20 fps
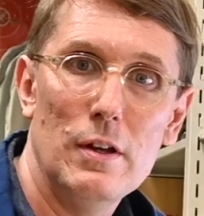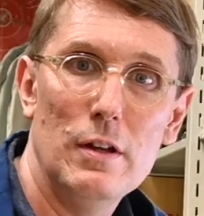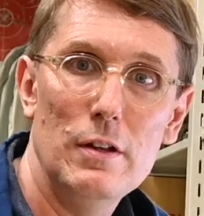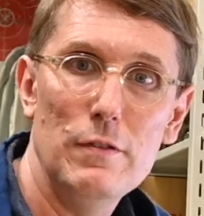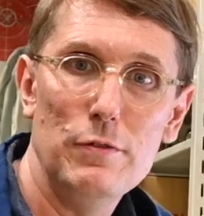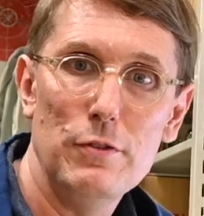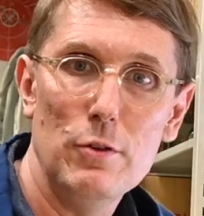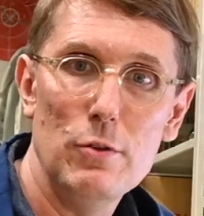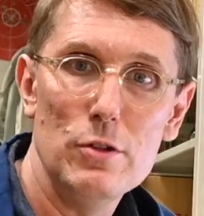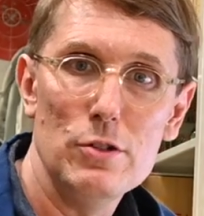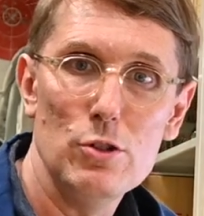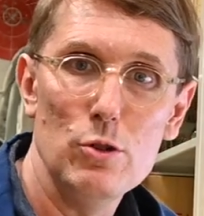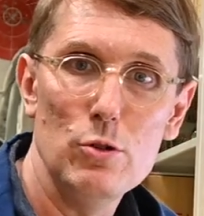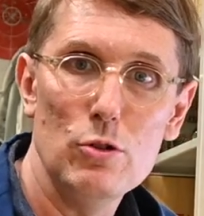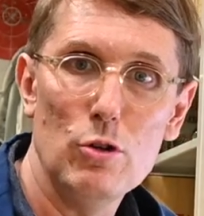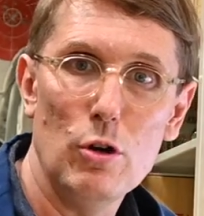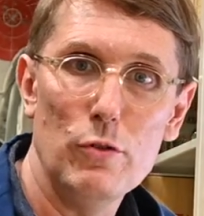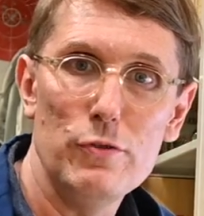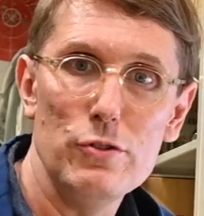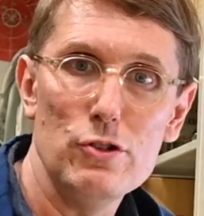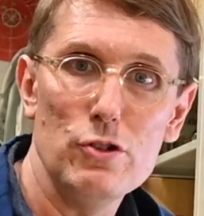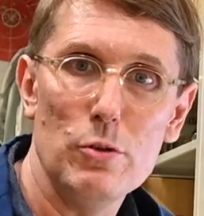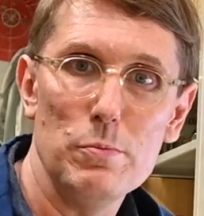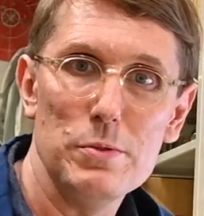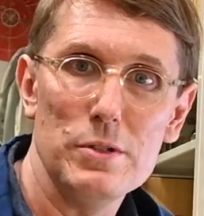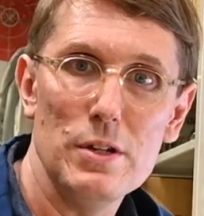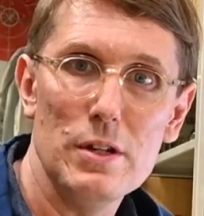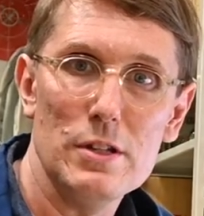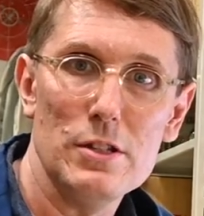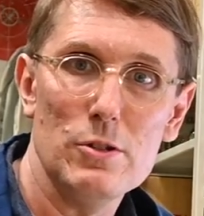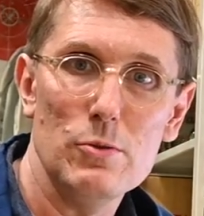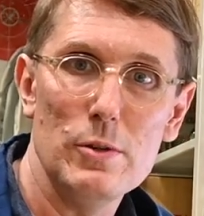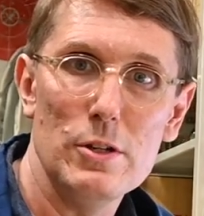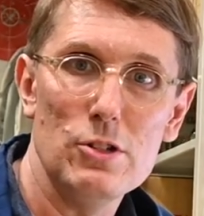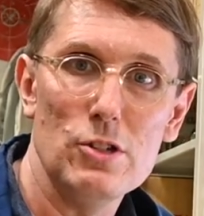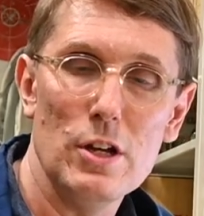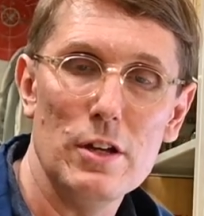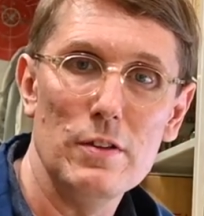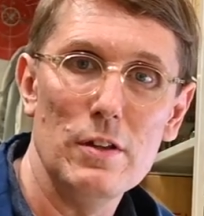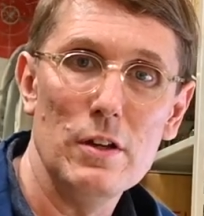If there are two coffee shops next to
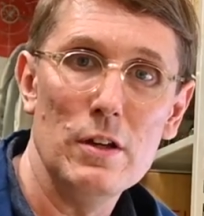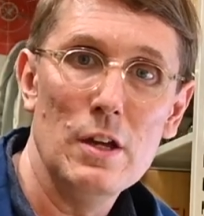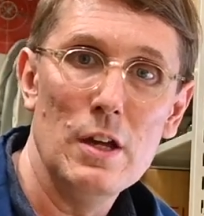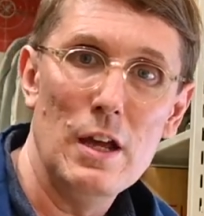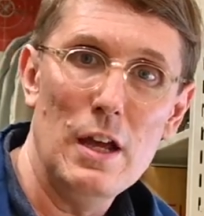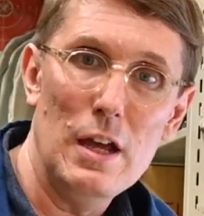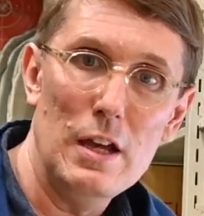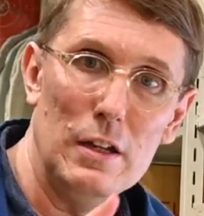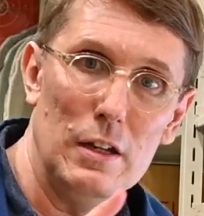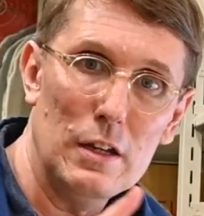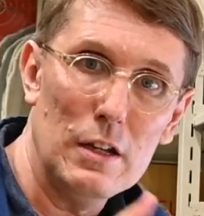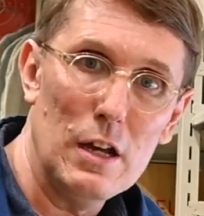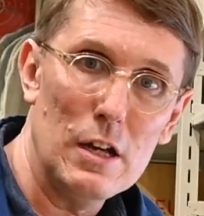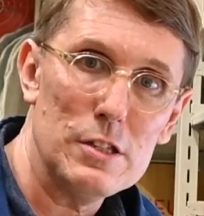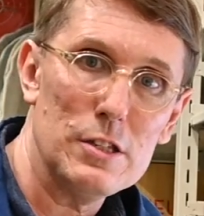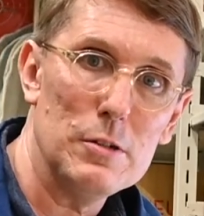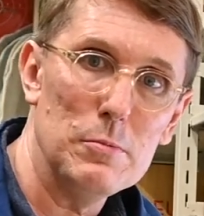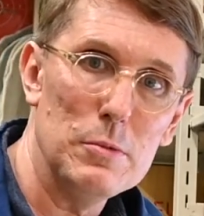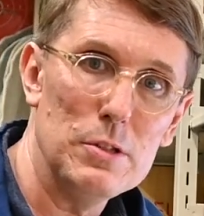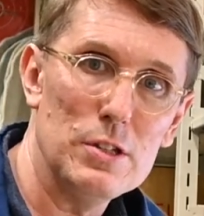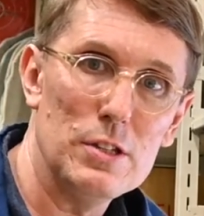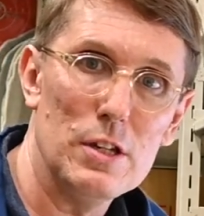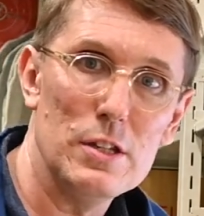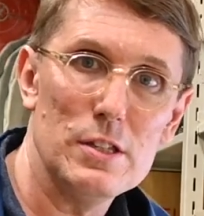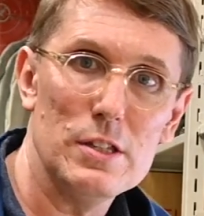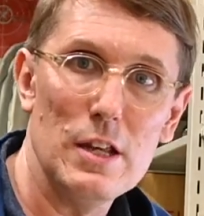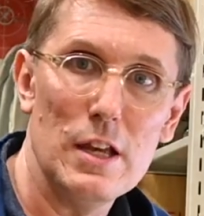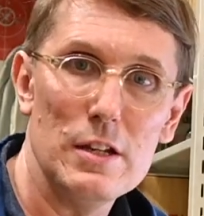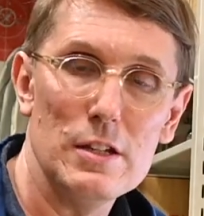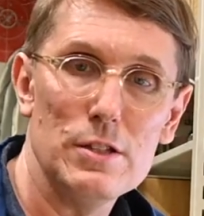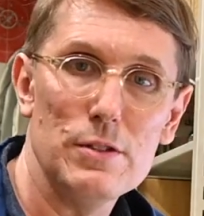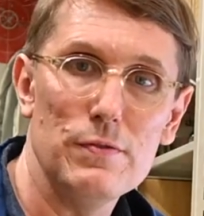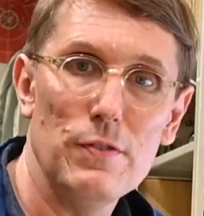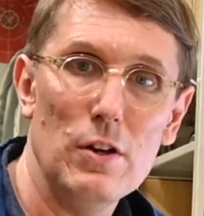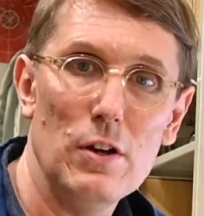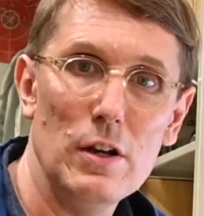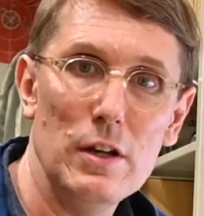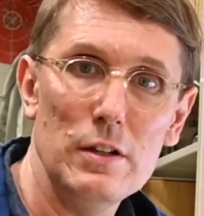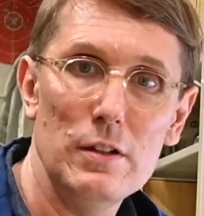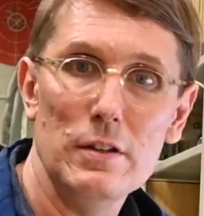each other and a customer's
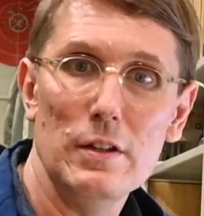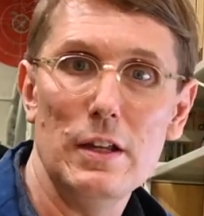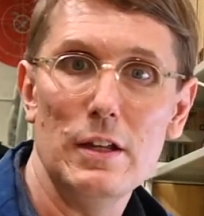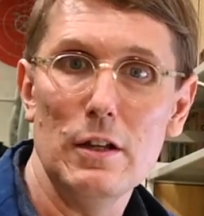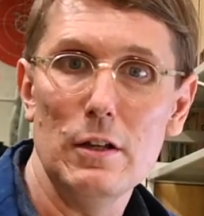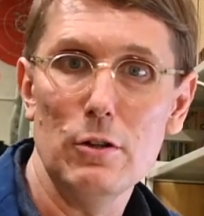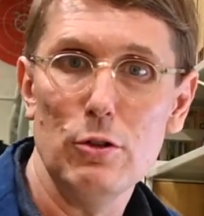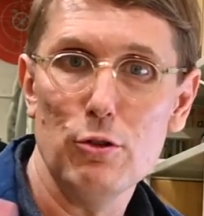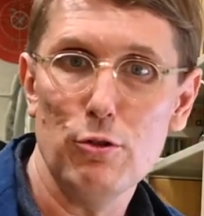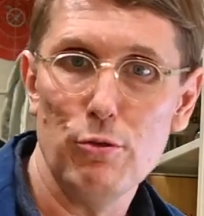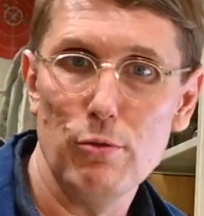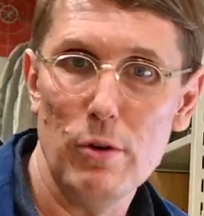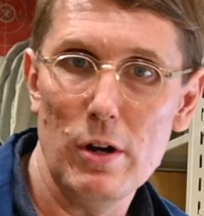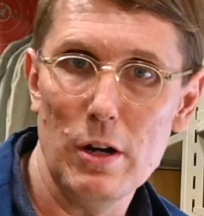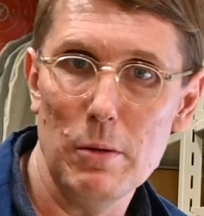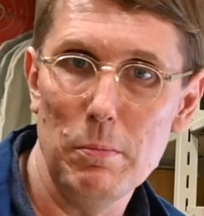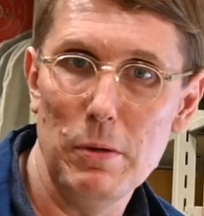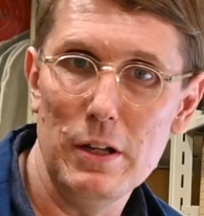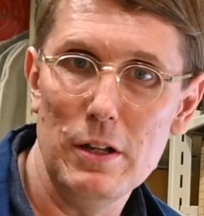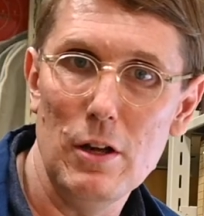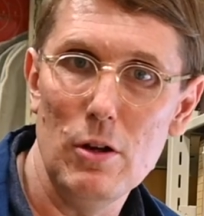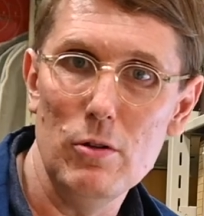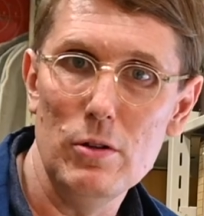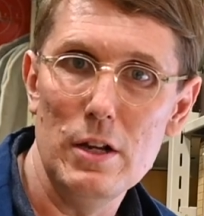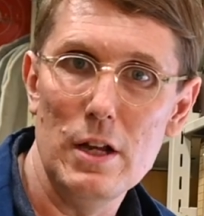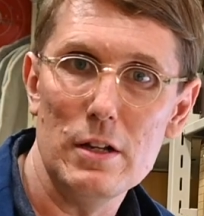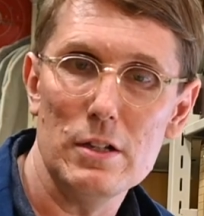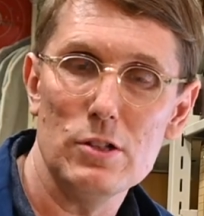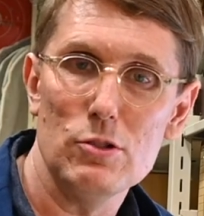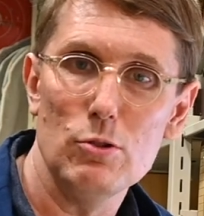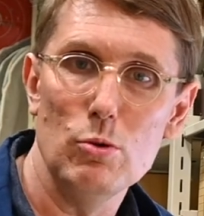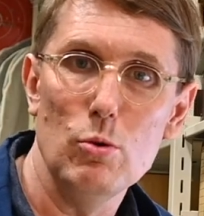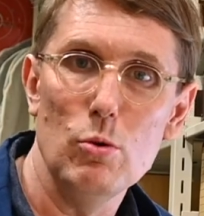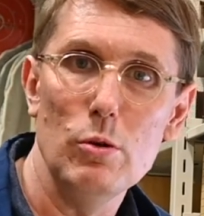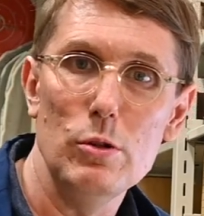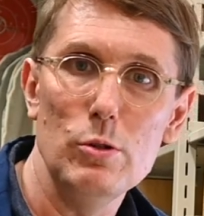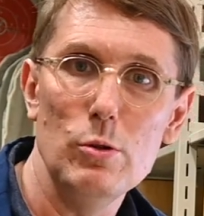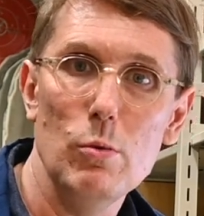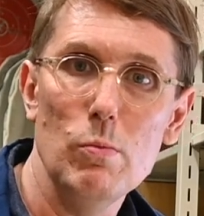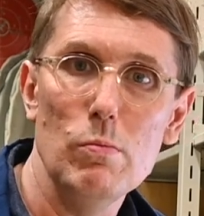dissatisfied, they can credibly go next
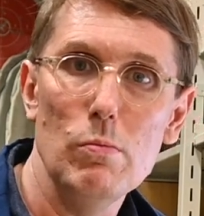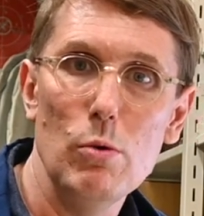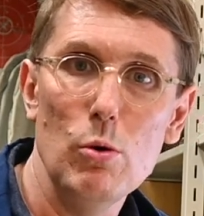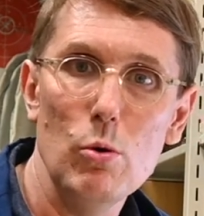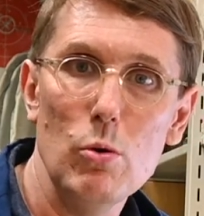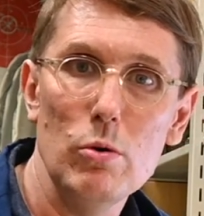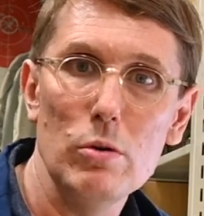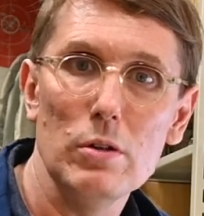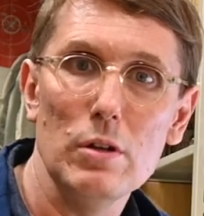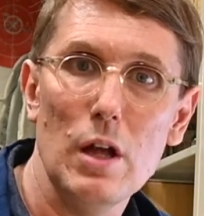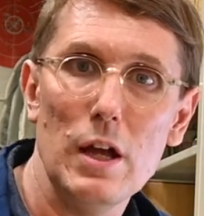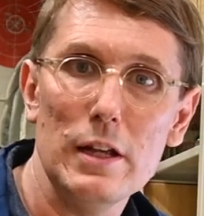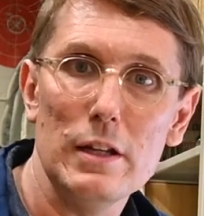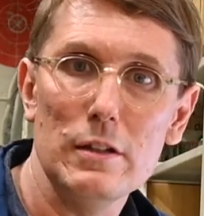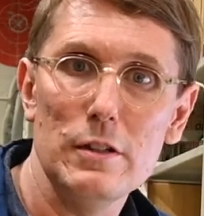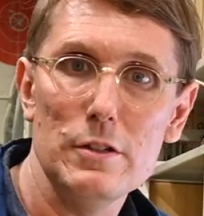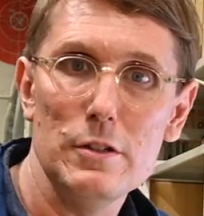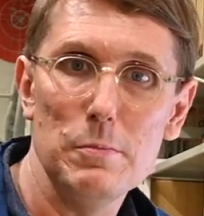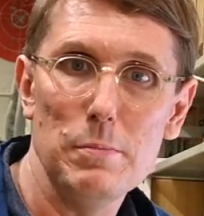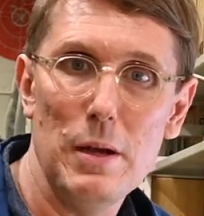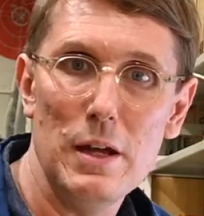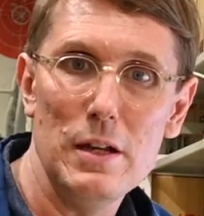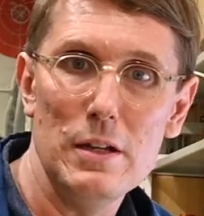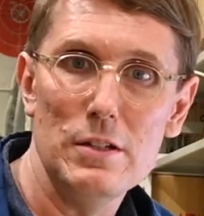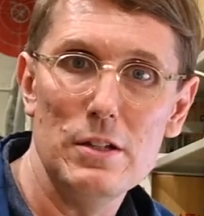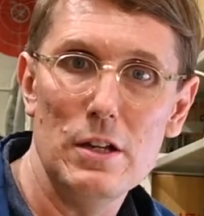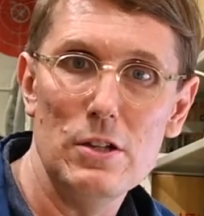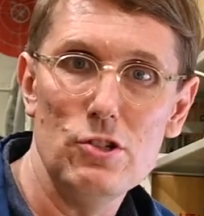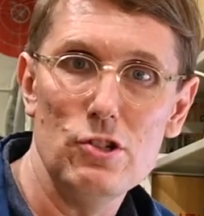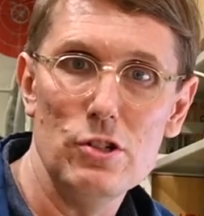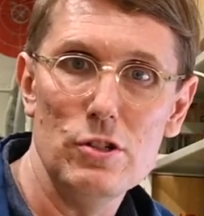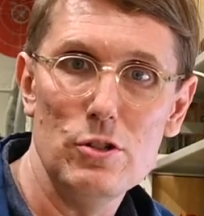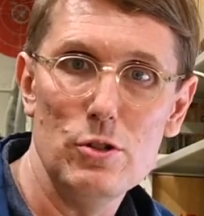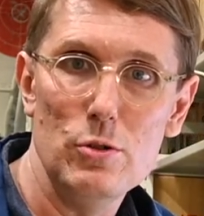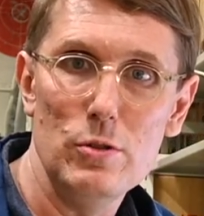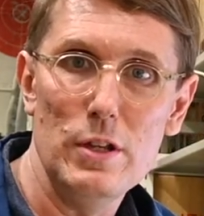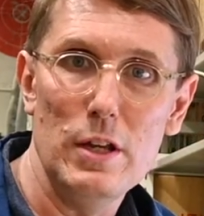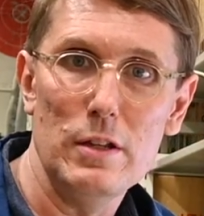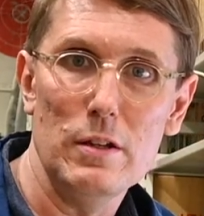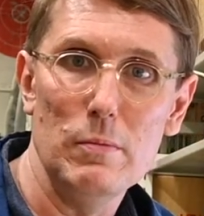door. You're more likely to pay attention
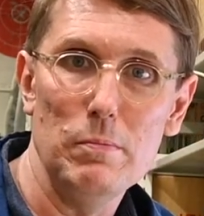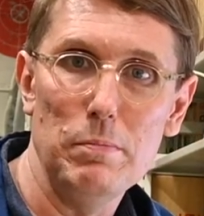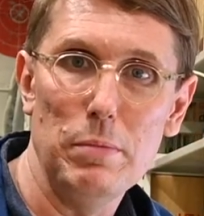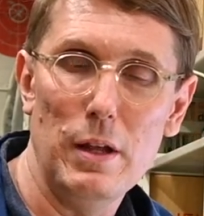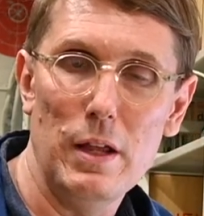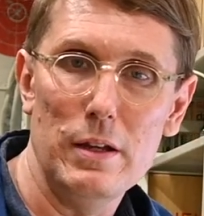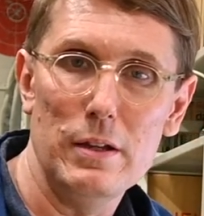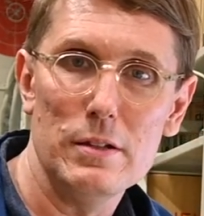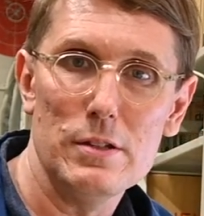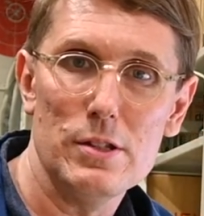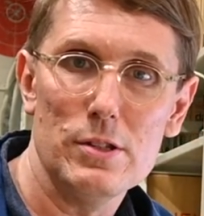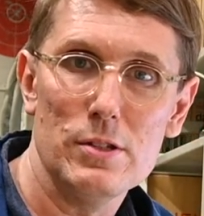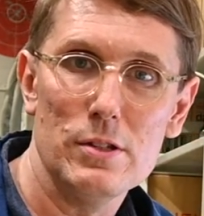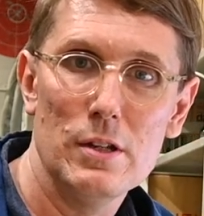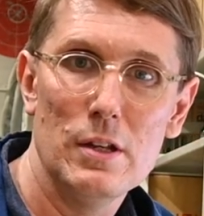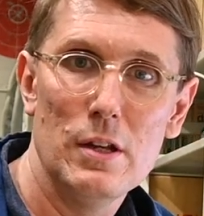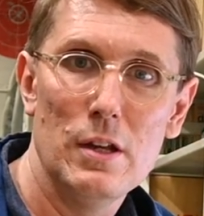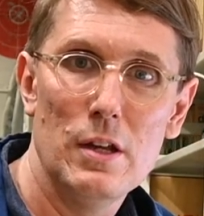to their complaints.